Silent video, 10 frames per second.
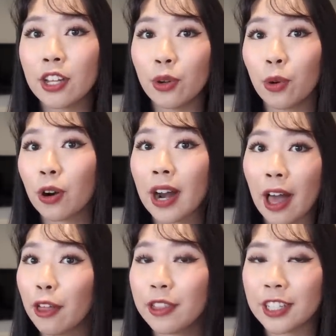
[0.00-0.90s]
your
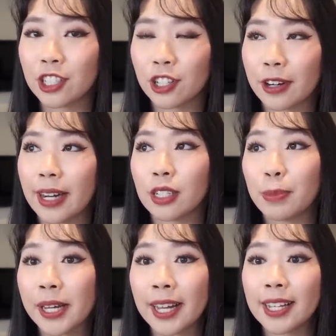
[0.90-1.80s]
health insurance,
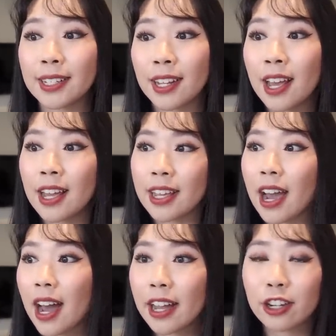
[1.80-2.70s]
because yeah,